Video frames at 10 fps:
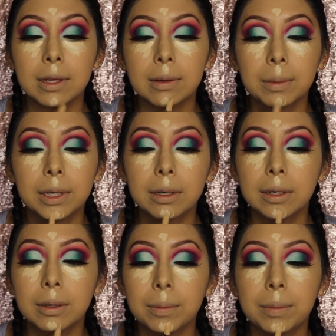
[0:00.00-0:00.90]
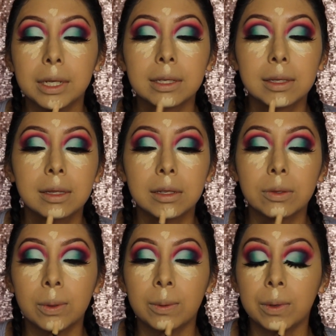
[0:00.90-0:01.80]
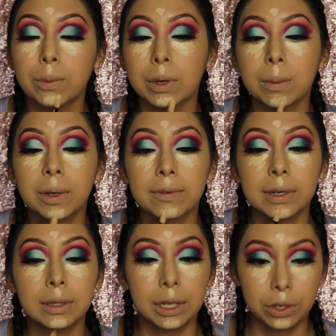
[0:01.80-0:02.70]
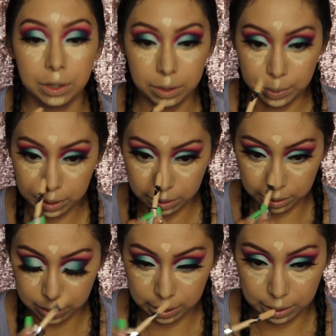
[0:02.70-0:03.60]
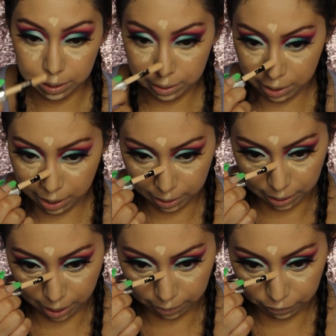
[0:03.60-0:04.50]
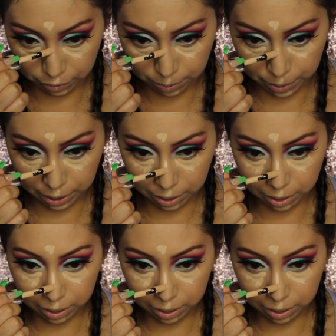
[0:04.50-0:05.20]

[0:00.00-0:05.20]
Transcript: I'm gonna mix this one with one of my foundations because it is kind of light for me.